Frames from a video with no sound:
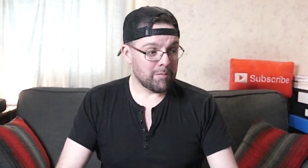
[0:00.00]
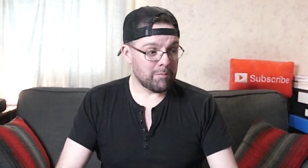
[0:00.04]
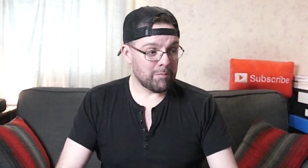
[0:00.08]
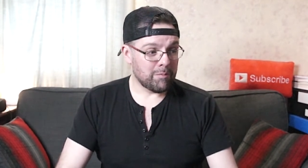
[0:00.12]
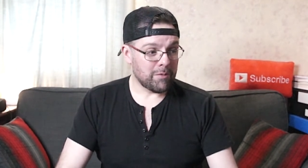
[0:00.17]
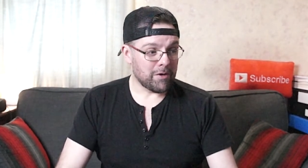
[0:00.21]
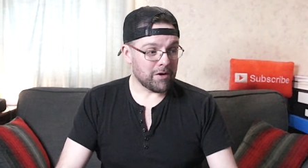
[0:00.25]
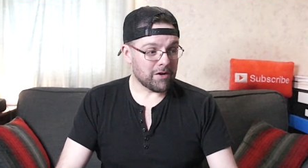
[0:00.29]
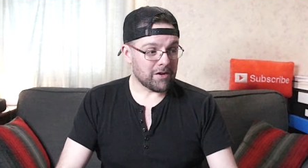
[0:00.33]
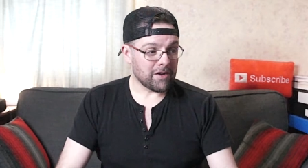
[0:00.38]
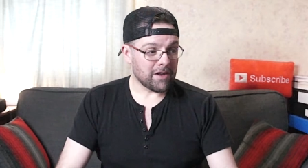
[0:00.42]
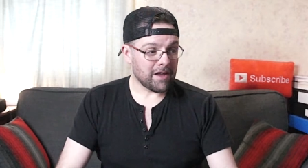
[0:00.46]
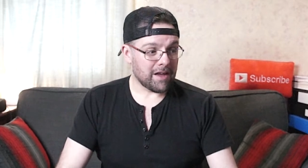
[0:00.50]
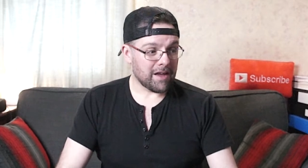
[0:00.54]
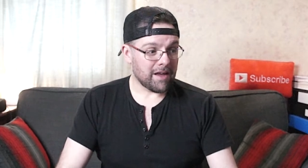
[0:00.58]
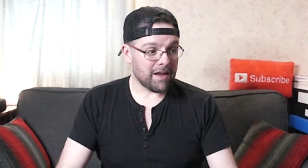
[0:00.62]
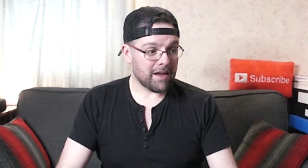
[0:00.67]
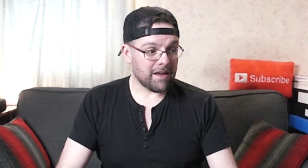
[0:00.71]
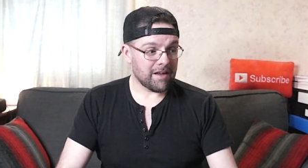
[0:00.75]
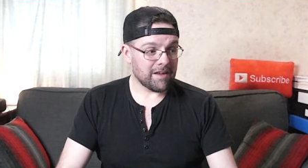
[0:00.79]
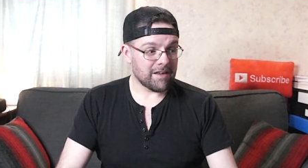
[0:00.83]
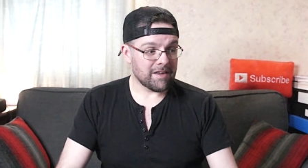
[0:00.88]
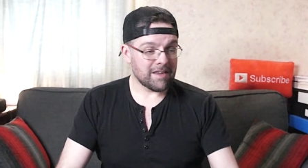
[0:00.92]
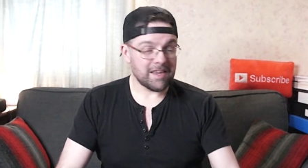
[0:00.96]
But
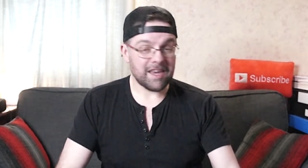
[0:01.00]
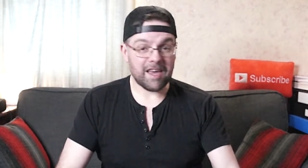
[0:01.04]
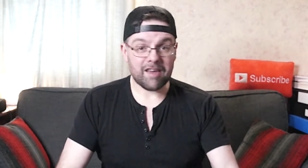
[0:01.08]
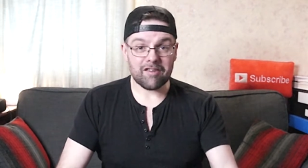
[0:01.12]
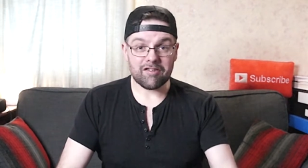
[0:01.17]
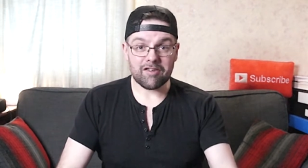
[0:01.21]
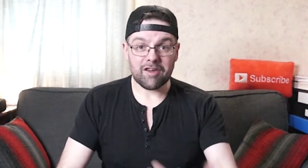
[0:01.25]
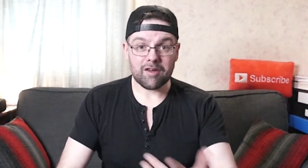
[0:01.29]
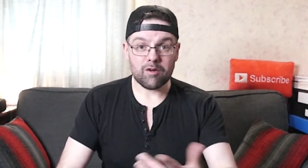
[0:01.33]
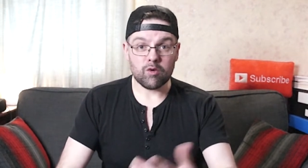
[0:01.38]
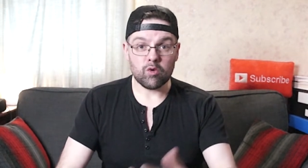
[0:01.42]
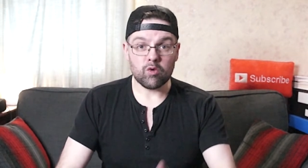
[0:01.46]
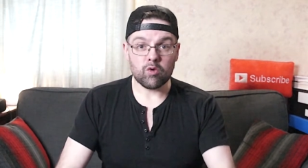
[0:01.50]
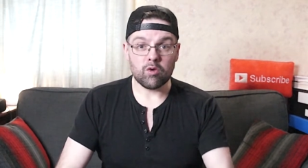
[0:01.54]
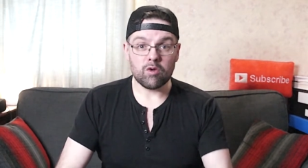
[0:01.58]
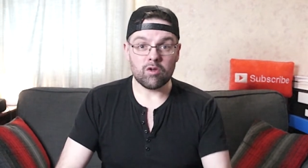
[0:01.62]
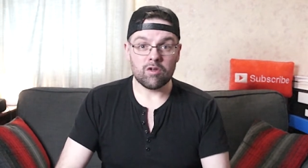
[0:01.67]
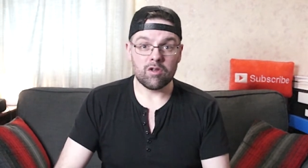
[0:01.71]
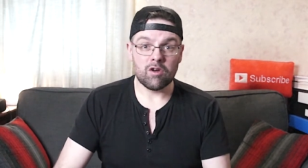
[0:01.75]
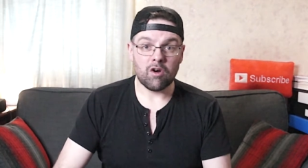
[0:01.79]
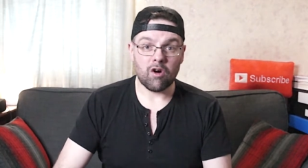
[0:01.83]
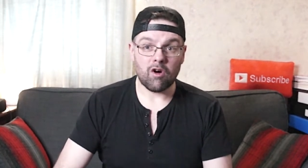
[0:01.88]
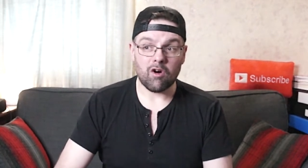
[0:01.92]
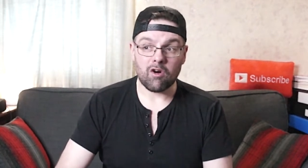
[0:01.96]
yes, that whole
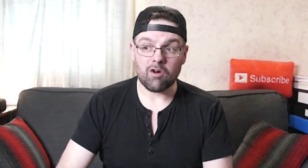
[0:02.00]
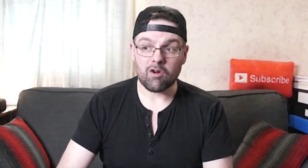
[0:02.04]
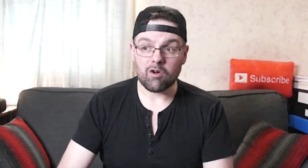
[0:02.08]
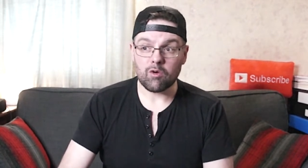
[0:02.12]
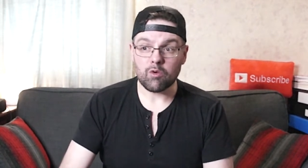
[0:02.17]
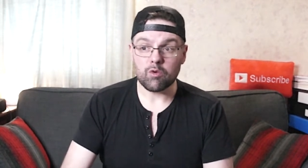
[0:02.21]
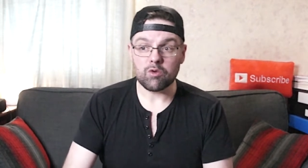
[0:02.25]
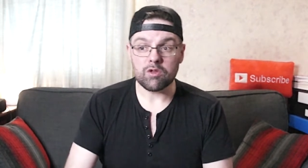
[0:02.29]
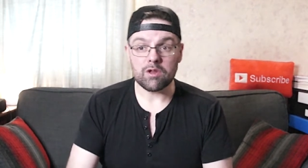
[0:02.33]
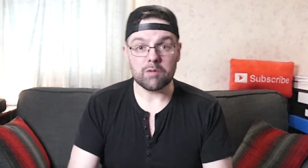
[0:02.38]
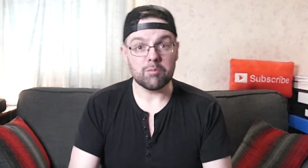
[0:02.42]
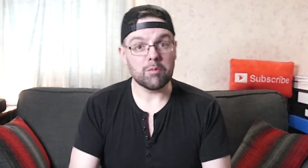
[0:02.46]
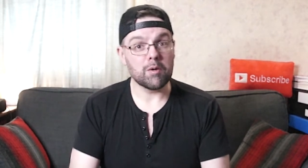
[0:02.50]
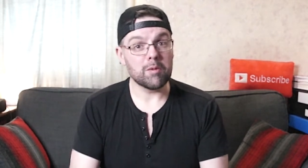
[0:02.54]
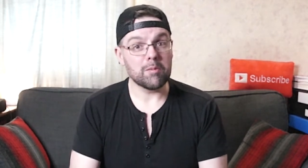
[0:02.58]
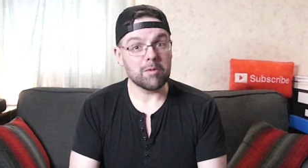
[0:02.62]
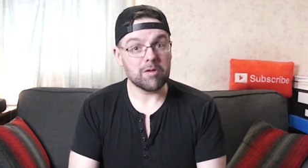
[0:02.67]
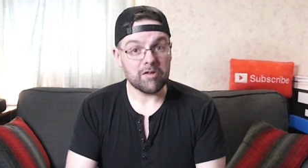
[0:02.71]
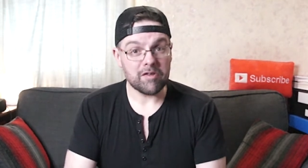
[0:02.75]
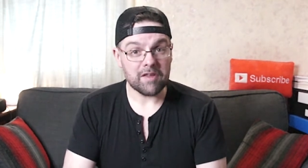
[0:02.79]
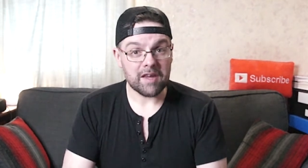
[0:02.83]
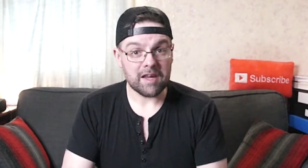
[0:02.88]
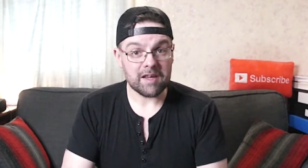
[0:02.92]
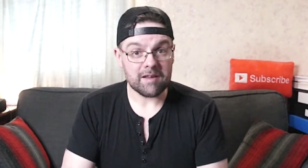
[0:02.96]
Orko in the bubble
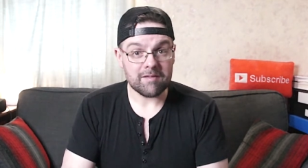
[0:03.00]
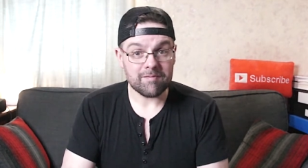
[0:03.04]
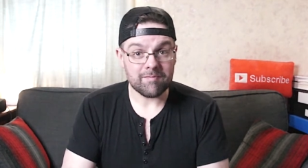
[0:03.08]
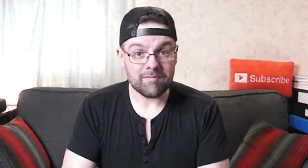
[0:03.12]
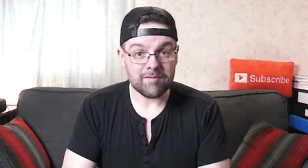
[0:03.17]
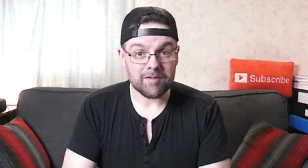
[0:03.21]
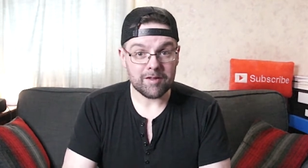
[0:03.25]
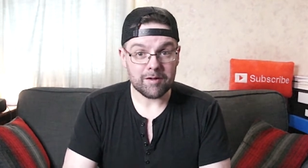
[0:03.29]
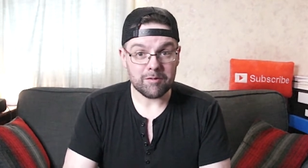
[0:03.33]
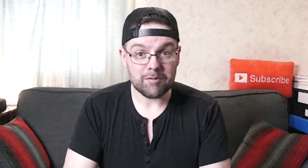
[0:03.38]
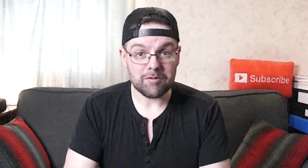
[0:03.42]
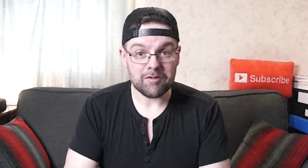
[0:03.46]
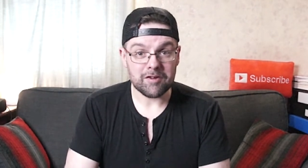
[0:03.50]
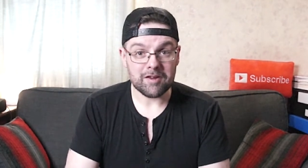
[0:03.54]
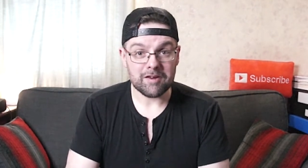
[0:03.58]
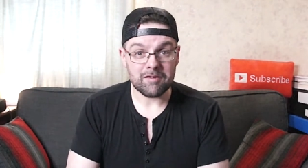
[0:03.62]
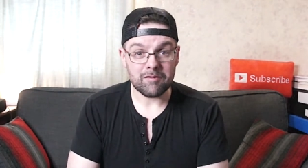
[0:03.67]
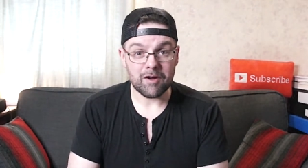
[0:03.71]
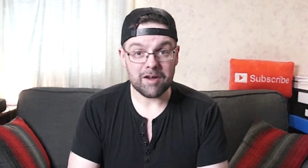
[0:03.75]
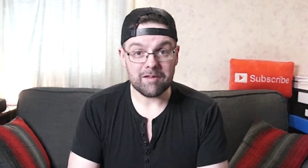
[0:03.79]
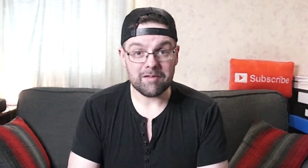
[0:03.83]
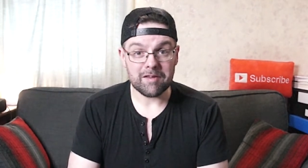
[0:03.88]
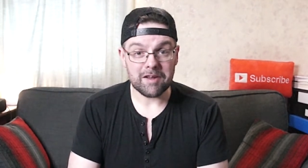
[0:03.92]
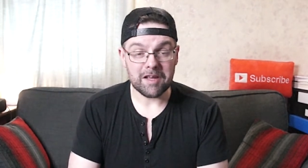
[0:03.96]
thing that was in
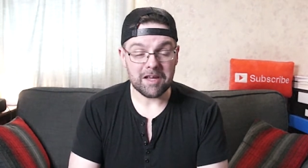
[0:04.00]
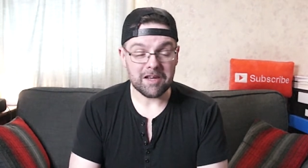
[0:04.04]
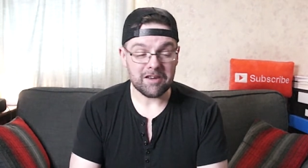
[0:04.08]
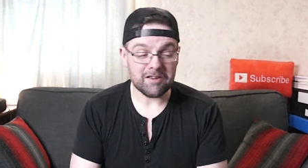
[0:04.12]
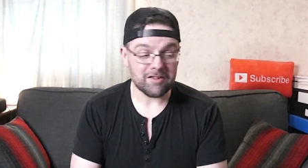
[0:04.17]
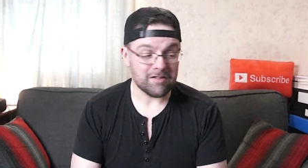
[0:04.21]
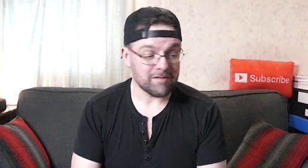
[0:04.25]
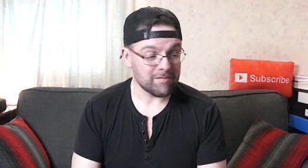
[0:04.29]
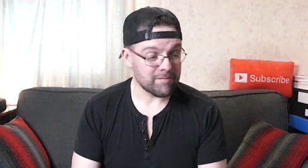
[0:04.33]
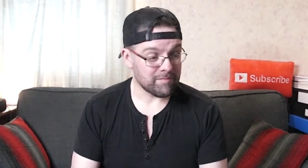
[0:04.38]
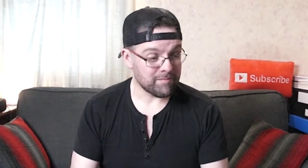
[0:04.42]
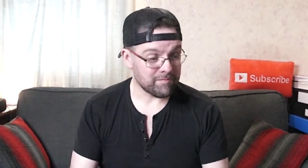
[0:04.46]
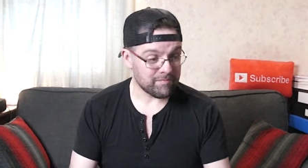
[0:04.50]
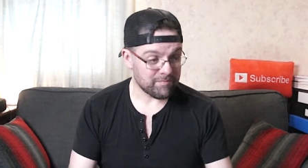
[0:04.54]
Revelation